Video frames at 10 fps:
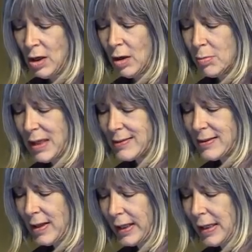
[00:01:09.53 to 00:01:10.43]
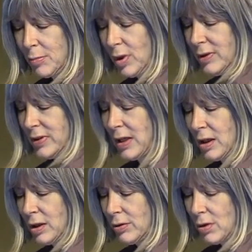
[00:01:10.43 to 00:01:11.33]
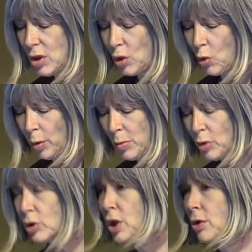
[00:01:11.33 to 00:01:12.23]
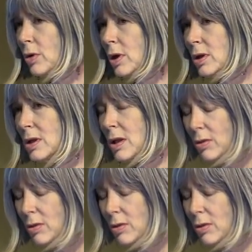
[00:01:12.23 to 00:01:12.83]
Her best-selling books include The Hormone Cure,